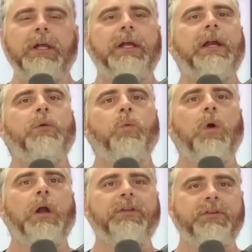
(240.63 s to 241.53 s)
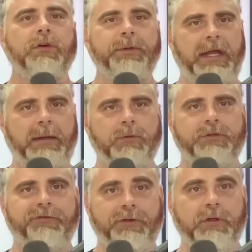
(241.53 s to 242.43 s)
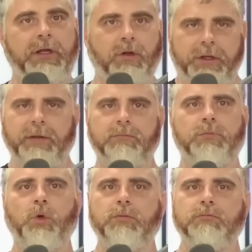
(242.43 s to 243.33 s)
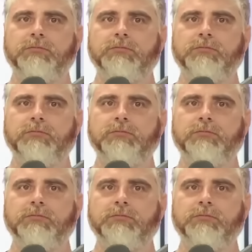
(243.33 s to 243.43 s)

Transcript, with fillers: and I want to still be able to feel like, okay, cool.